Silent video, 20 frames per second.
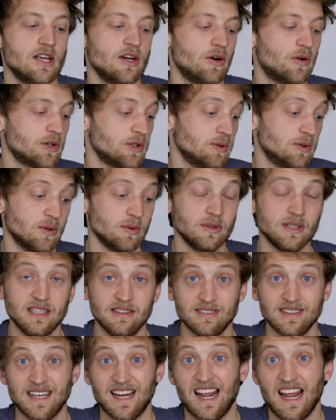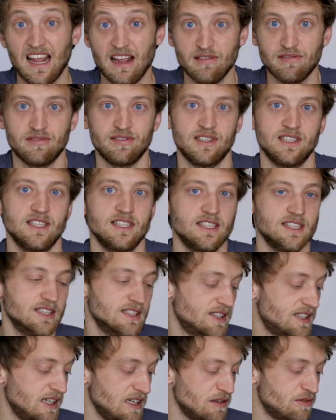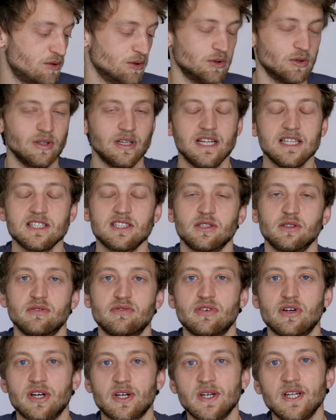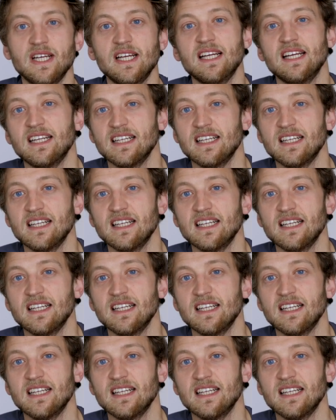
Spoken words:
or you don't even have a telephoto lens so far,